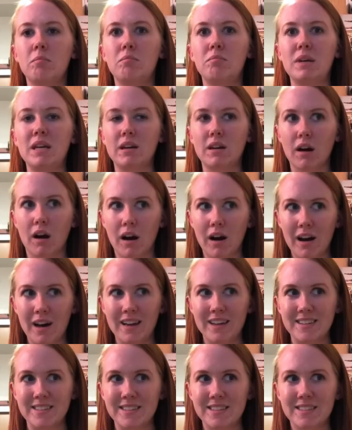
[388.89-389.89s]

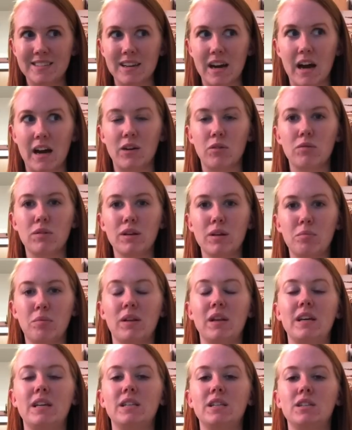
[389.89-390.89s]
because I don't really
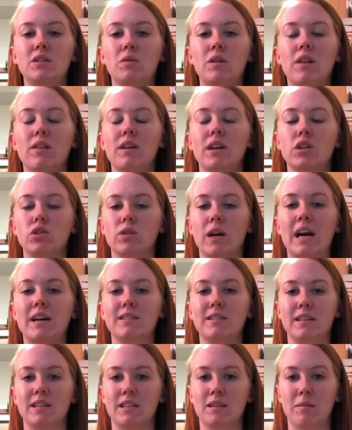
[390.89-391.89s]
plan to do anything
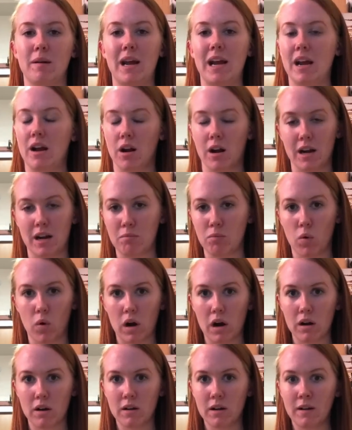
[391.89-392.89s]
drastic to my hair anymore.